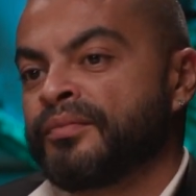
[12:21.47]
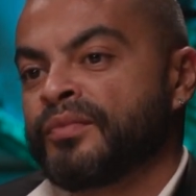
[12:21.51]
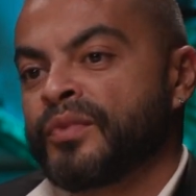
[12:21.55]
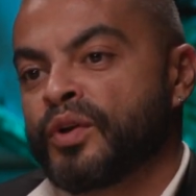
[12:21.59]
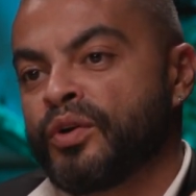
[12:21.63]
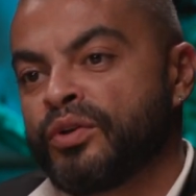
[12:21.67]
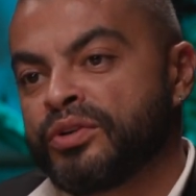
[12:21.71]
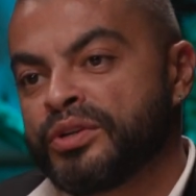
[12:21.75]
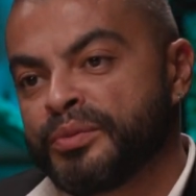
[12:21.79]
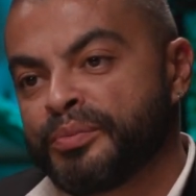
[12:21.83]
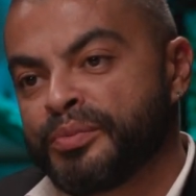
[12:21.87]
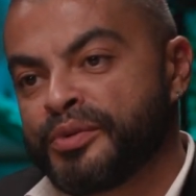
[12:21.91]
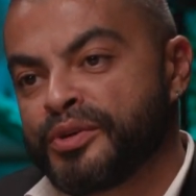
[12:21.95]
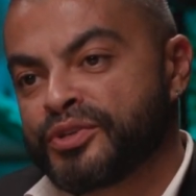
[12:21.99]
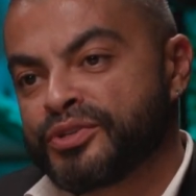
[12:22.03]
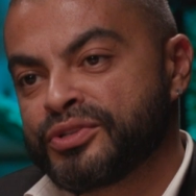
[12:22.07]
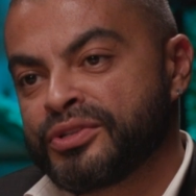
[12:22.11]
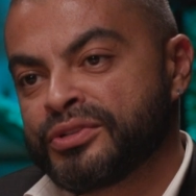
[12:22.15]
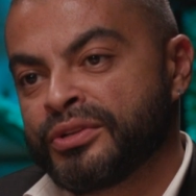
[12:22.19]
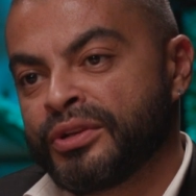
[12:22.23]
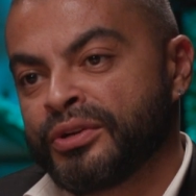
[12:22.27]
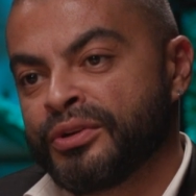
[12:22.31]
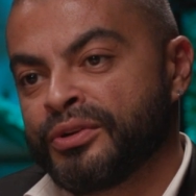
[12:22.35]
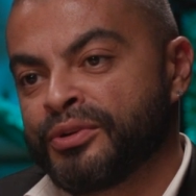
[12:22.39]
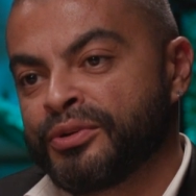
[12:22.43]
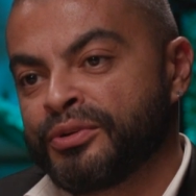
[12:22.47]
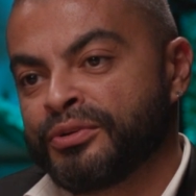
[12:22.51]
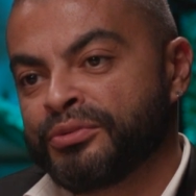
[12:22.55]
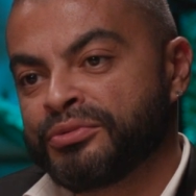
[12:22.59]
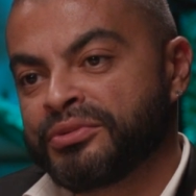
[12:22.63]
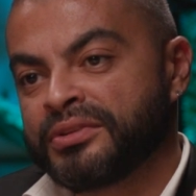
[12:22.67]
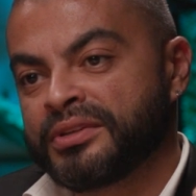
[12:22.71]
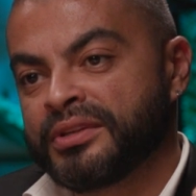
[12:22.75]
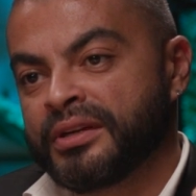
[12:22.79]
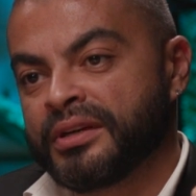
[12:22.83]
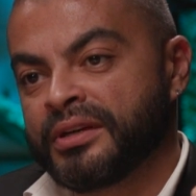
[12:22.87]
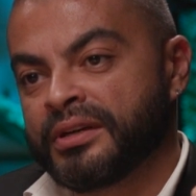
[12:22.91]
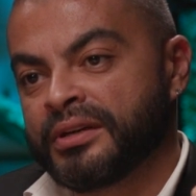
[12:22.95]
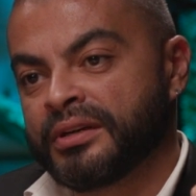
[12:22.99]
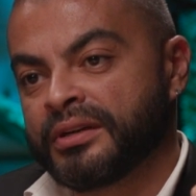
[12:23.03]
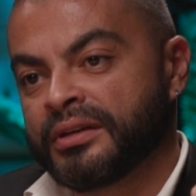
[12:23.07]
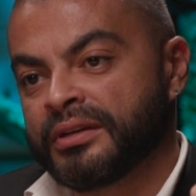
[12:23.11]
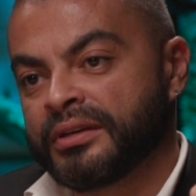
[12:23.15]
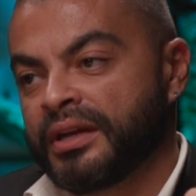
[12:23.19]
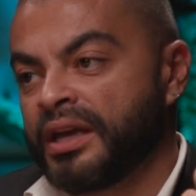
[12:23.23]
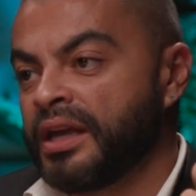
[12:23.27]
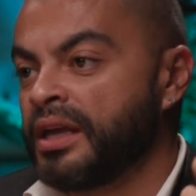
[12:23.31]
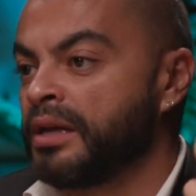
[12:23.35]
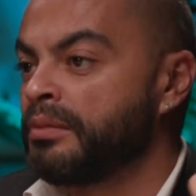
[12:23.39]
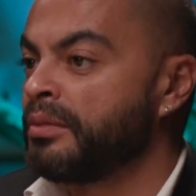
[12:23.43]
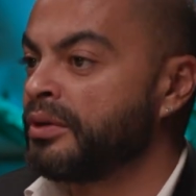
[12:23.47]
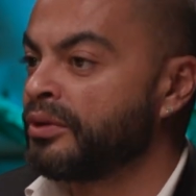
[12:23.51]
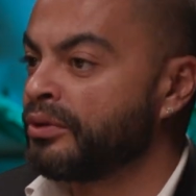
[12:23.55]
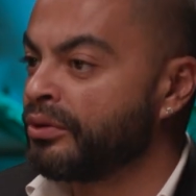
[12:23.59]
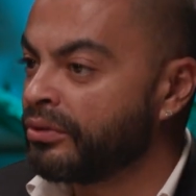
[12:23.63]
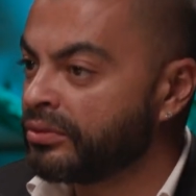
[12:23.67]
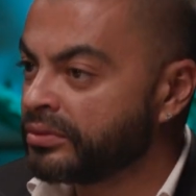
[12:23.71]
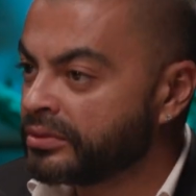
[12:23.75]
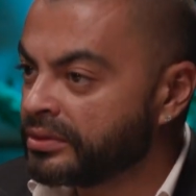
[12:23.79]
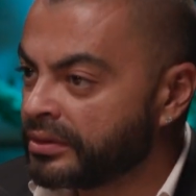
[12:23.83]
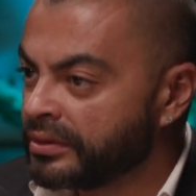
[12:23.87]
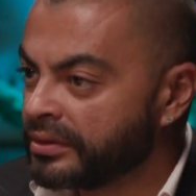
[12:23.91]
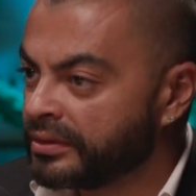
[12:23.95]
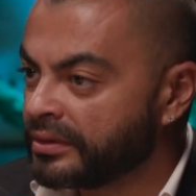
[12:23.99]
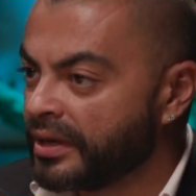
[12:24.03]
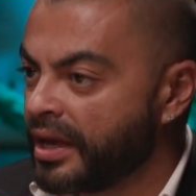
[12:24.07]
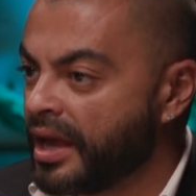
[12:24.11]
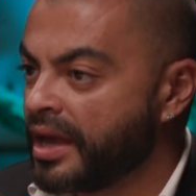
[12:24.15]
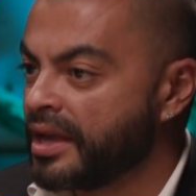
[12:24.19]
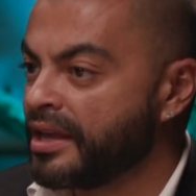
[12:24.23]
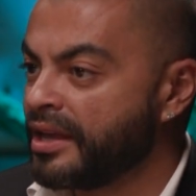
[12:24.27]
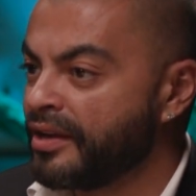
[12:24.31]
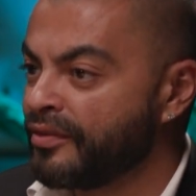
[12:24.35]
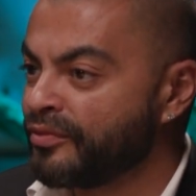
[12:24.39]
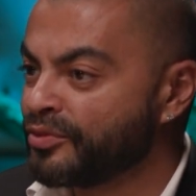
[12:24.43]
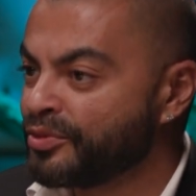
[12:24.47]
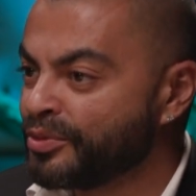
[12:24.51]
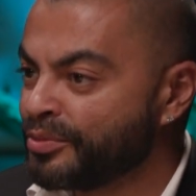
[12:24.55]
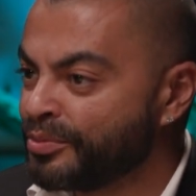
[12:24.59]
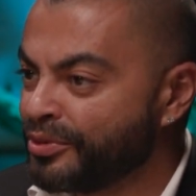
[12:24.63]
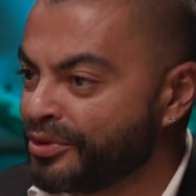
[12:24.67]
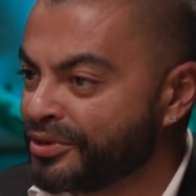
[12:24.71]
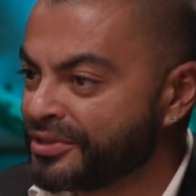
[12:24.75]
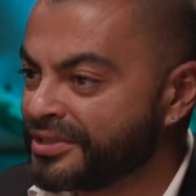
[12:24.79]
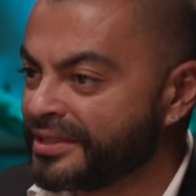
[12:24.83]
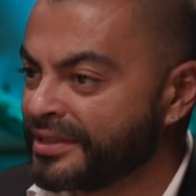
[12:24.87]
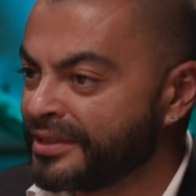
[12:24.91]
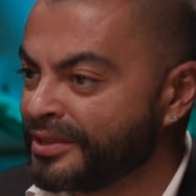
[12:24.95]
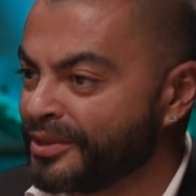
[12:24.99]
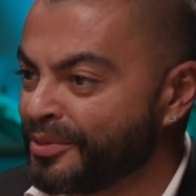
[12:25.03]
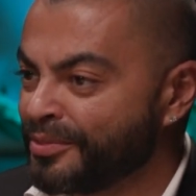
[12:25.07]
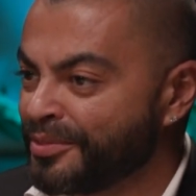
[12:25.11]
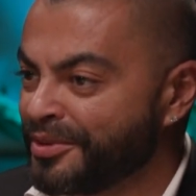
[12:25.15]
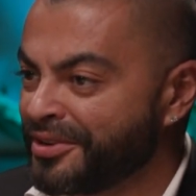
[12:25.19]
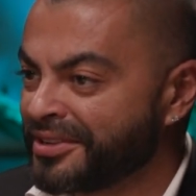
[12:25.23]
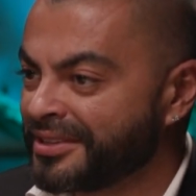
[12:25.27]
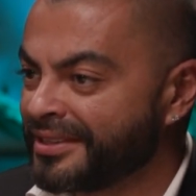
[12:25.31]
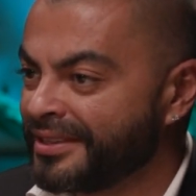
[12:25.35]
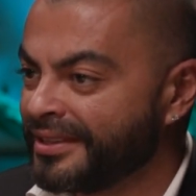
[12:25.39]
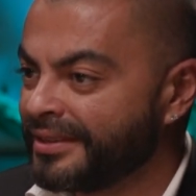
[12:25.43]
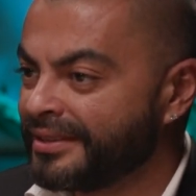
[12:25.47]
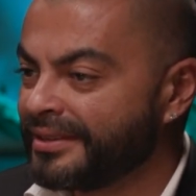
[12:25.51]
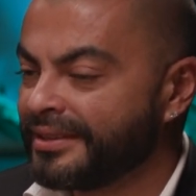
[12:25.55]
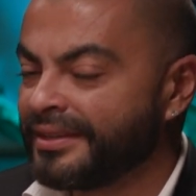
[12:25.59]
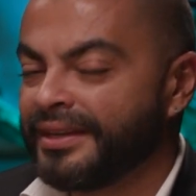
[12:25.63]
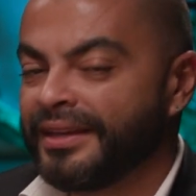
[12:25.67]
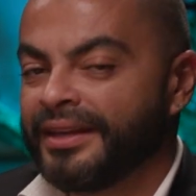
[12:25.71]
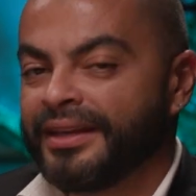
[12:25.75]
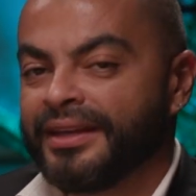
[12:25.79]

On a personal note, I am an author. I have 2 books in the market.